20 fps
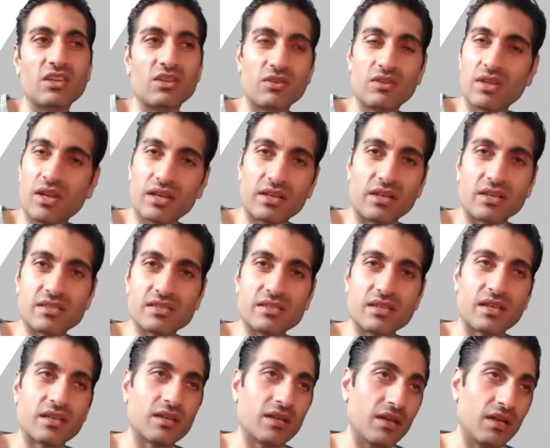Like I
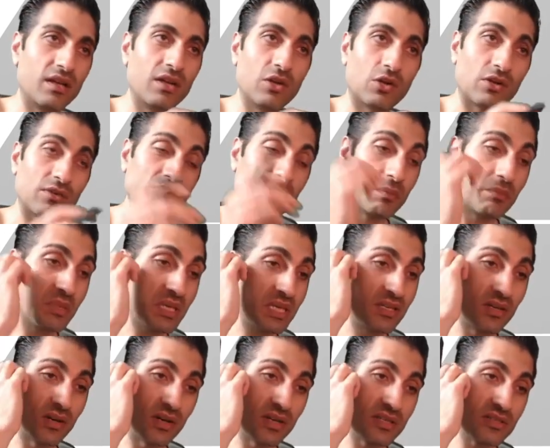said, a lot of the big
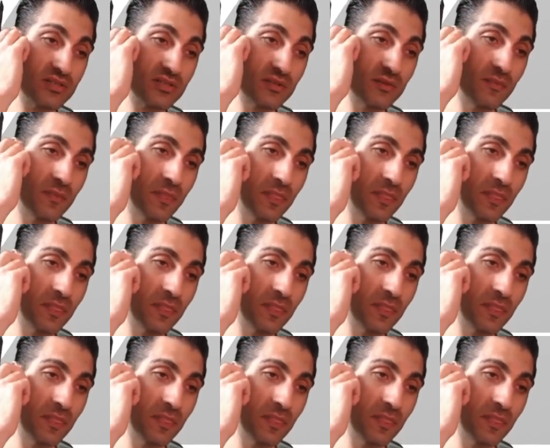guys,